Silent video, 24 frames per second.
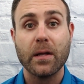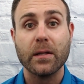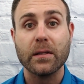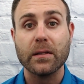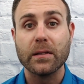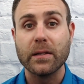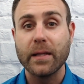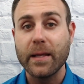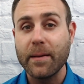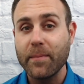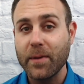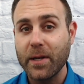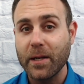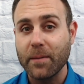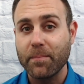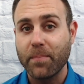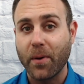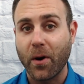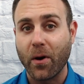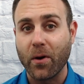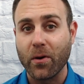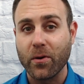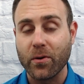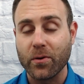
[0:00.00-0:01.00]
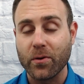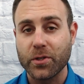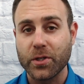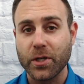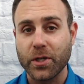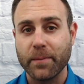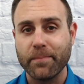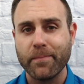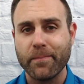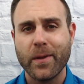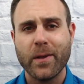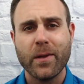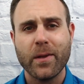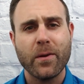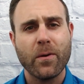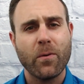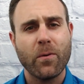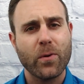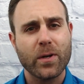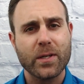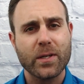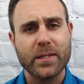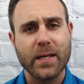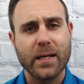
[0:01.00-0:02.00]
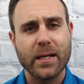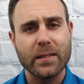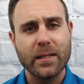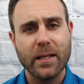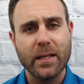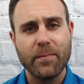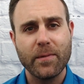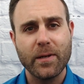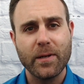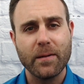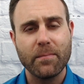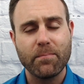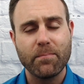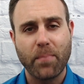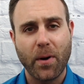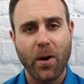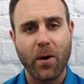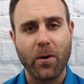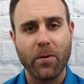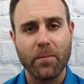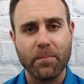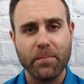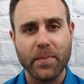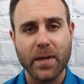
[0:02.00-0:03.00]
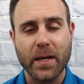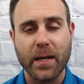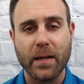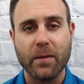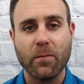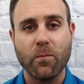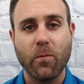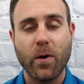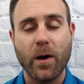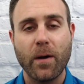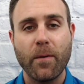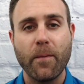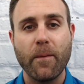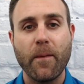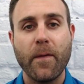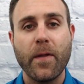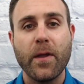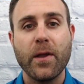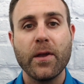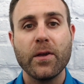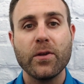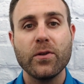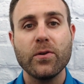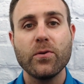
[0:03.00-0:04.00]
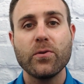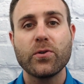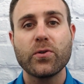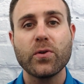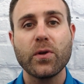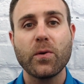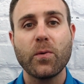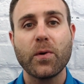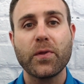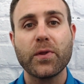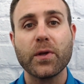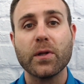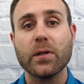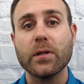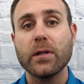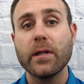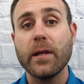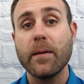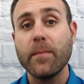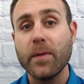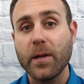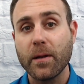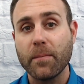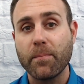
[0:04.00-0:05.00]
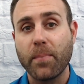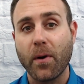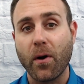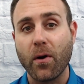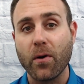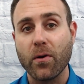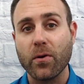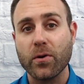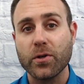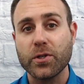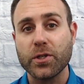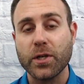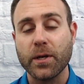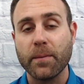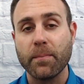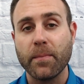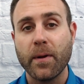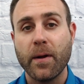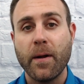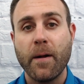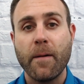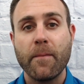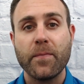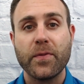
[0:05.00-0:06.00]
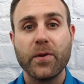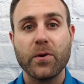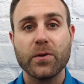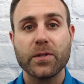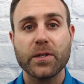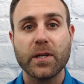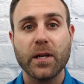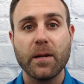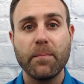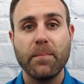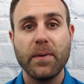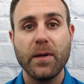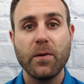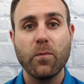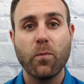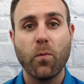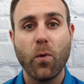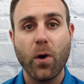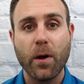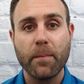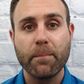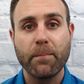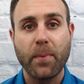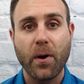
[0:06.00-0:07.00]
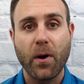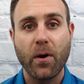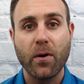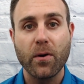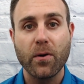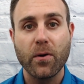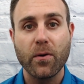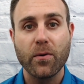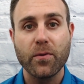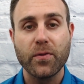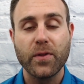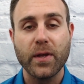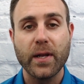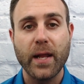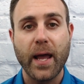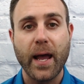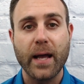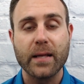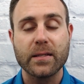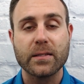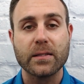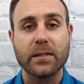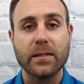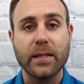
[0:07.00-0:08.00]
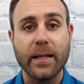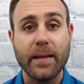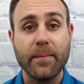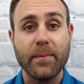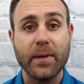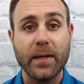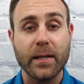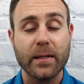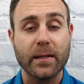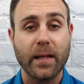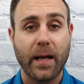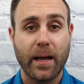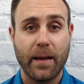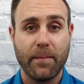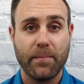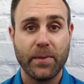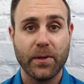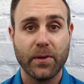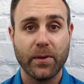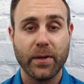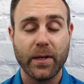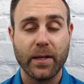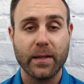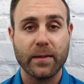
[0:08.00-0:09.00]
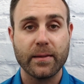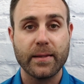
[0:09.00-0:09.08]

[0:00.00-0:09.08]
Limited partnership, what does that limited part mean? Well, usually with a limited partnership, there's going to be one partner that has limited liability.